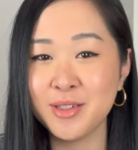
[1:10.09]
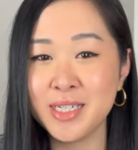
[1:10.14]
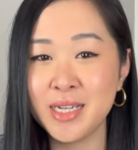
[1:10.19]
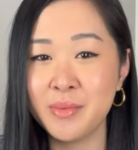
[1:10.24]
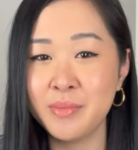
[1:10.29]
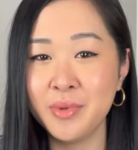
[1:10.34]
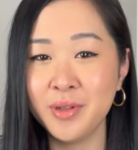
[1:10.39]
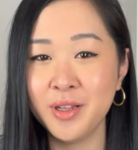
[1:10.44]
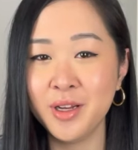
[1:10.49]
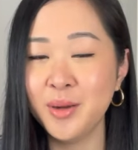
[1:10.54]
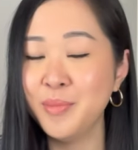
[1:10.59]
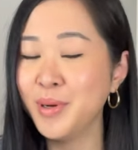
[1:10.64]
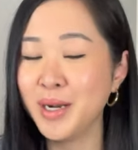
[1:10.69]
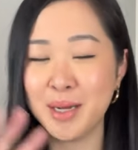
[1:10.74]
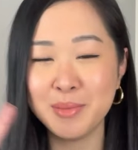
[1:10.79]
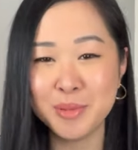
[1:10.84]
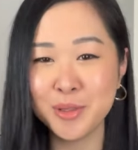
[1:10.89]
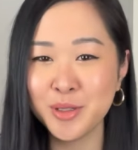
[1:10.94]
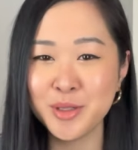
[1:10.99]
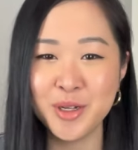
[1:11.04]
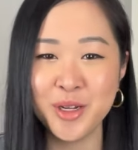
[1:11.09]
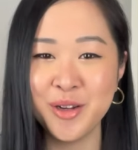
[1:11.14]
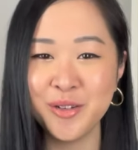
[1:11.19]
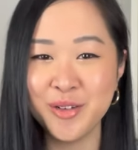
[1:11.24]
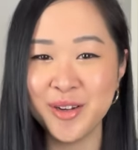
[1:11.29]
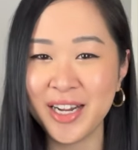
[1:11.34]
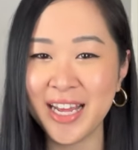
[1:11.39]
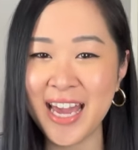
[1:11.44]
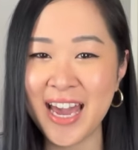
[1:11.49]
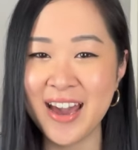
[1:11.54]
down below, but I'm sure you
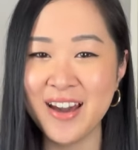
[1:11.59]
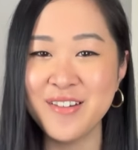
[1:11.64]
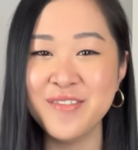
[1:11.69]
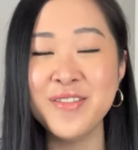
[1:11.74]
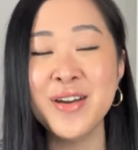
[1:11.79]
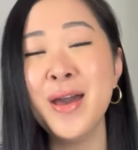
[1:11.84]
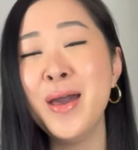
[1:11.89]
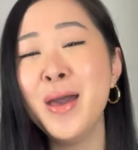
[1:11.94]
already have.